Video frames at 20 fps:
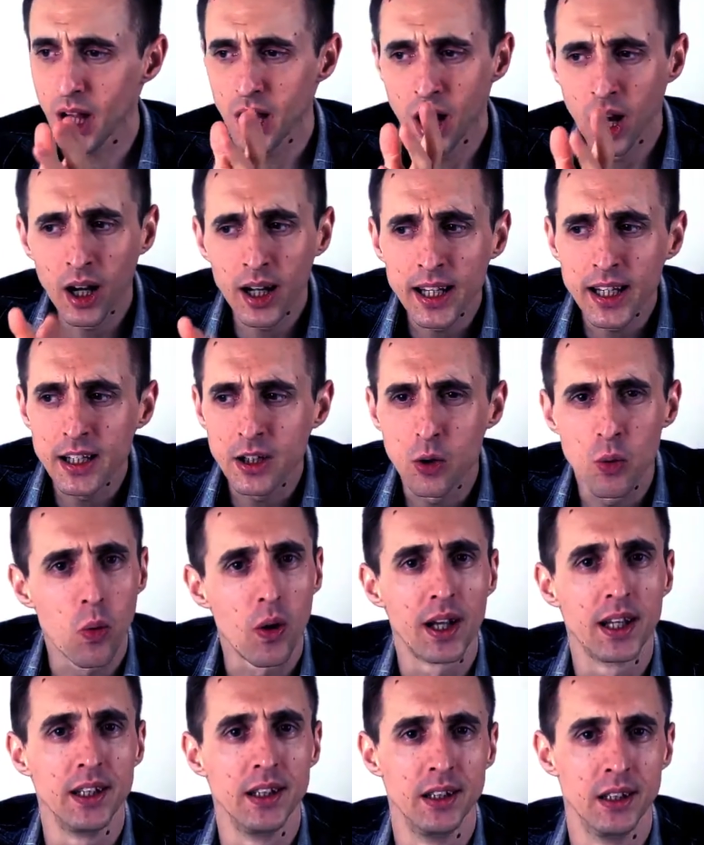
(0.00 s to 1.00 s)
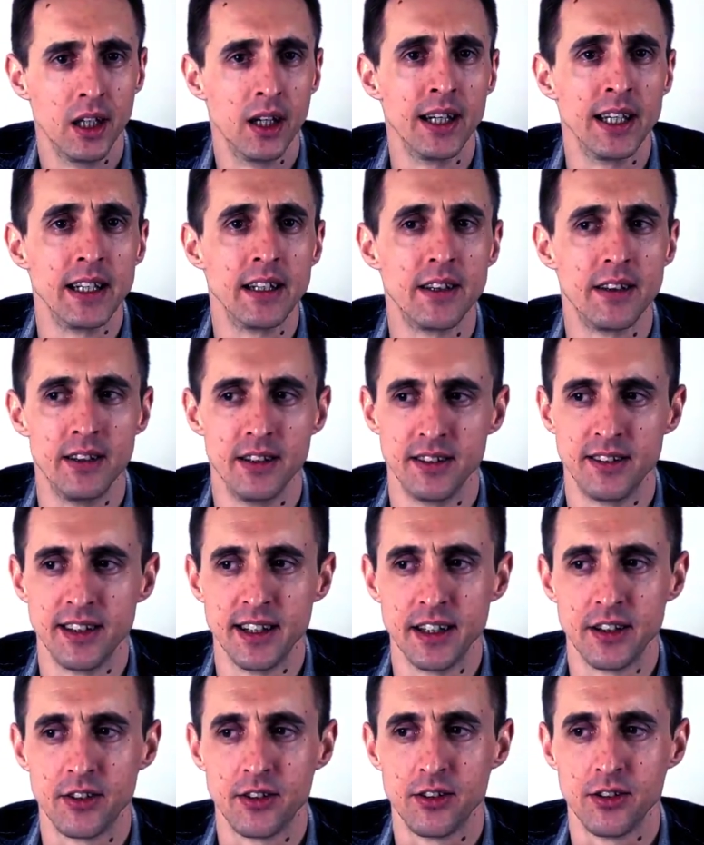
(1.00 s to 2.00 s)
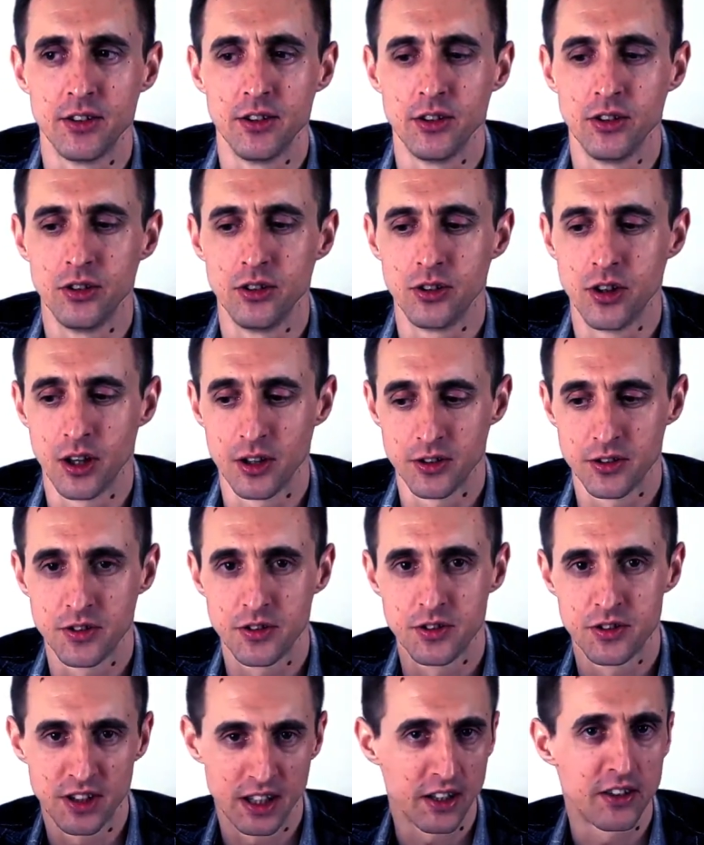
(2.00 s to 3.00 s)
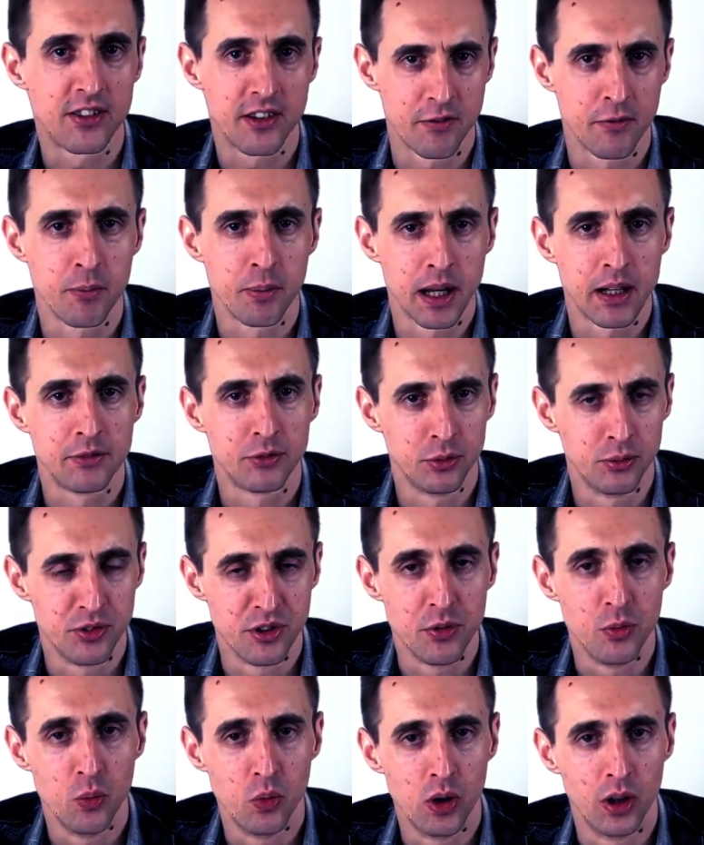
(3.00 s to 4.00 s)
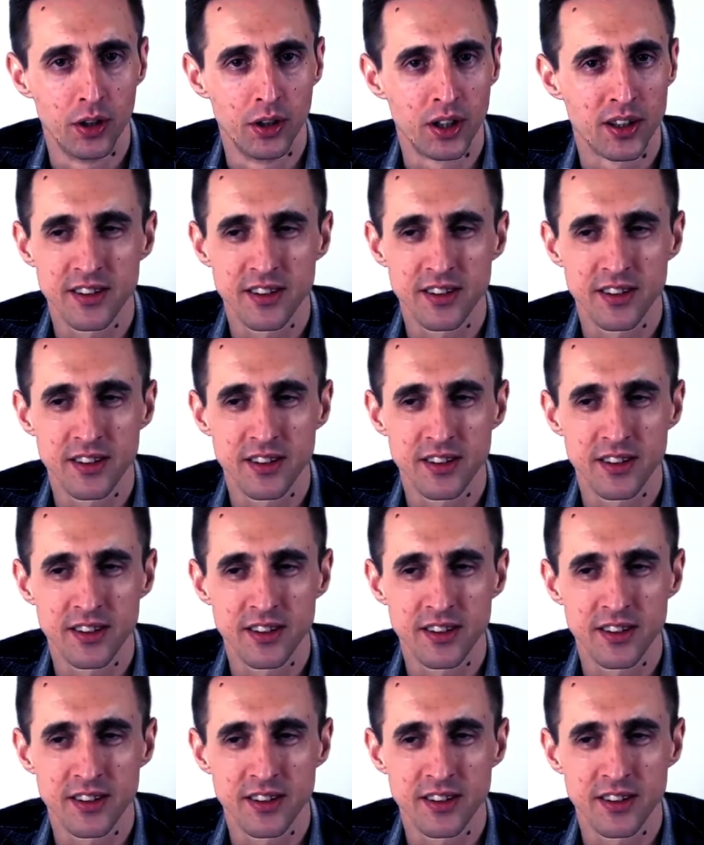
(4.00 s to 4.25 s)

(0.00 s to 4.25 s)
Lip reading: I quite like that it does 6 different platforms in one.